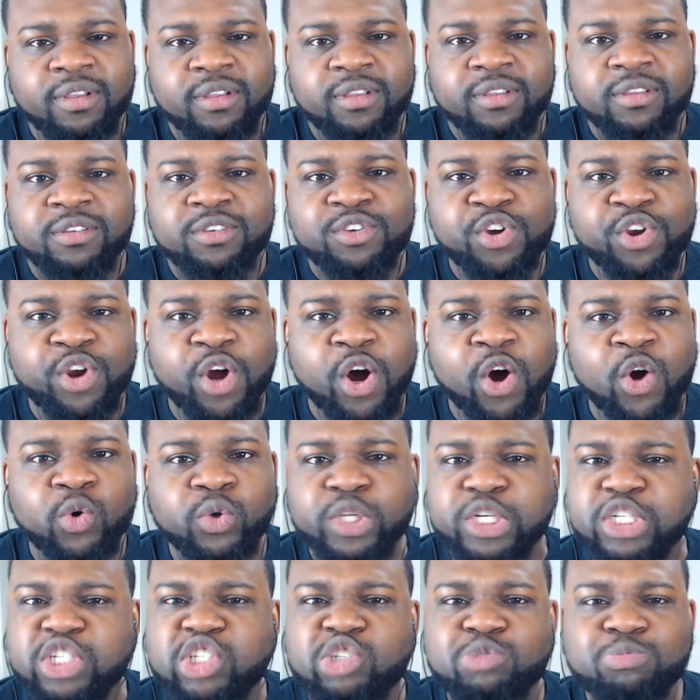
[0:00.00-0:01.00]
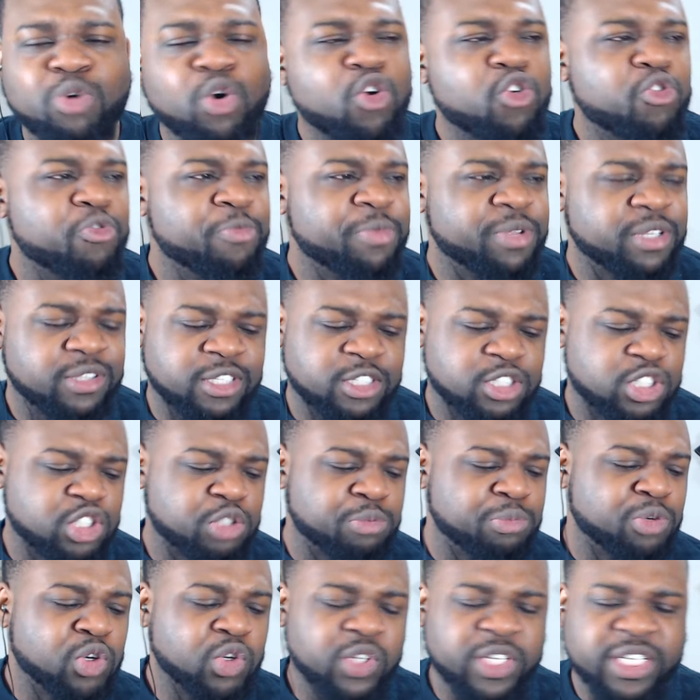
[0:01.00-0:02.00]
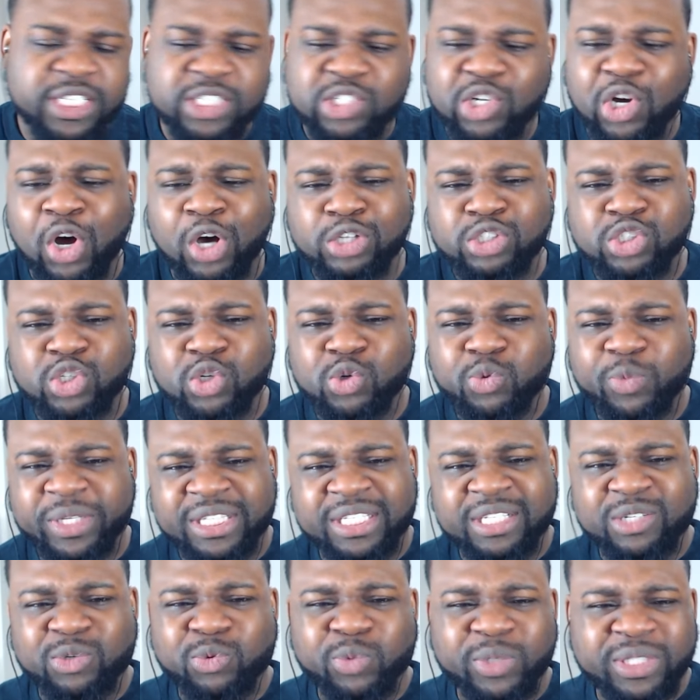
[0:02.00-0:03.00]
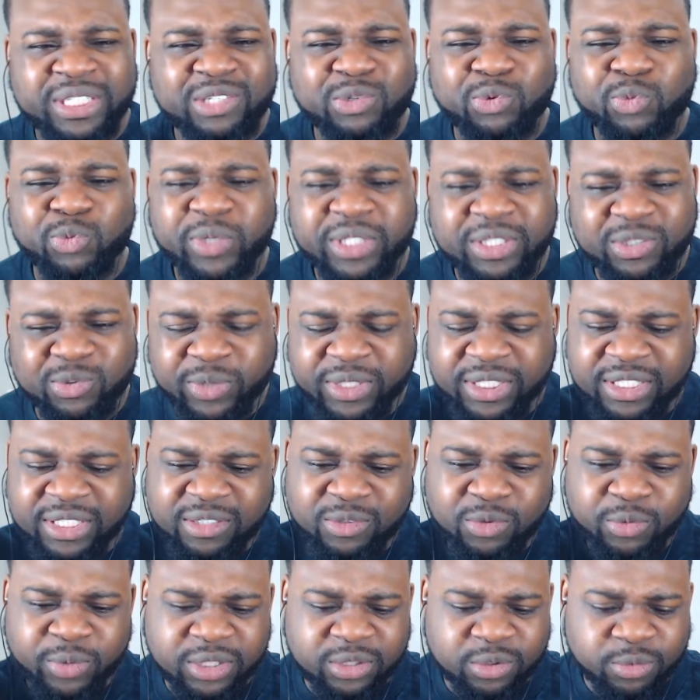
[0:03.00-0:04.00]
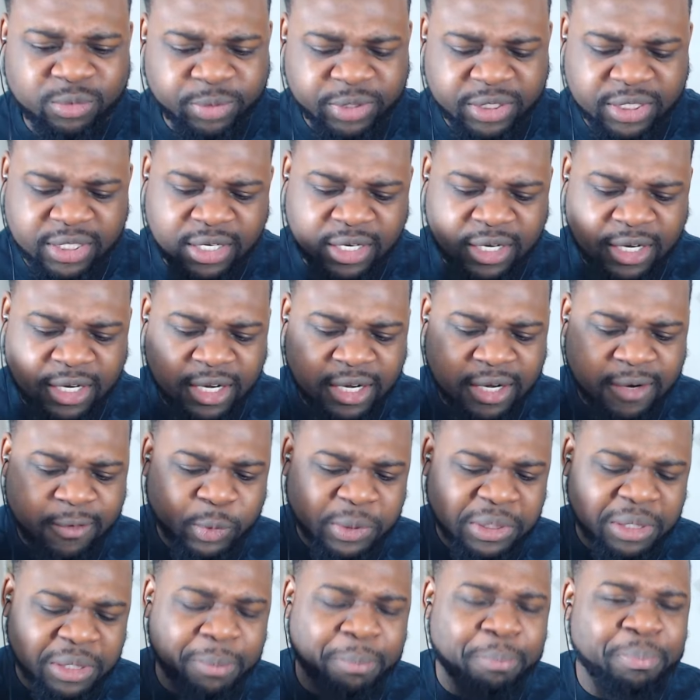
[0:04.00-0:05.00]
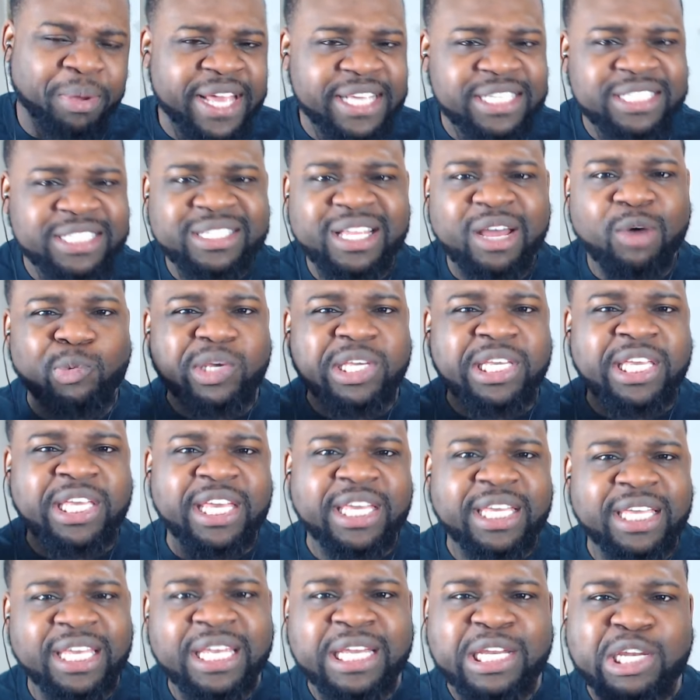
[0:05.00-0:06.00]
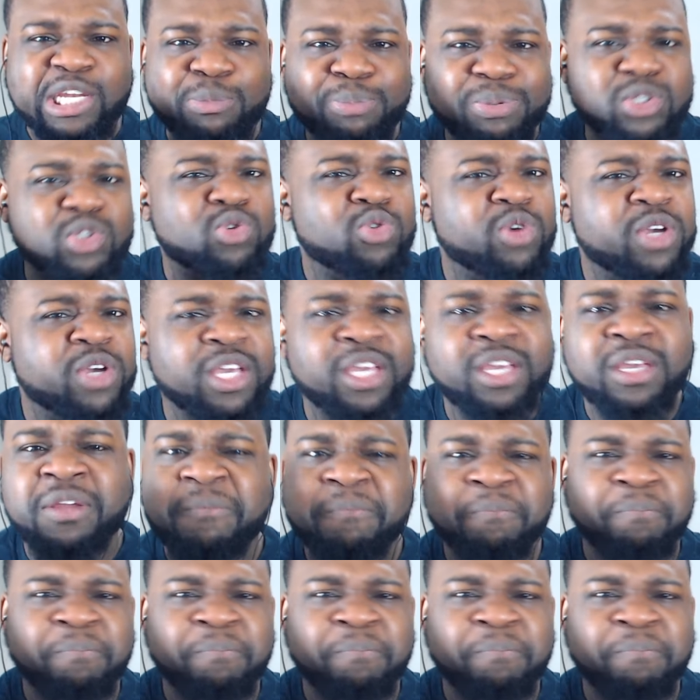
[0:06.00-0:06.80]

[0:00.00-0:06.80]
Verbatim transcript: You know the smooth the smoothness also with the with the with with the with the with the uh with the bass that would kick in in between.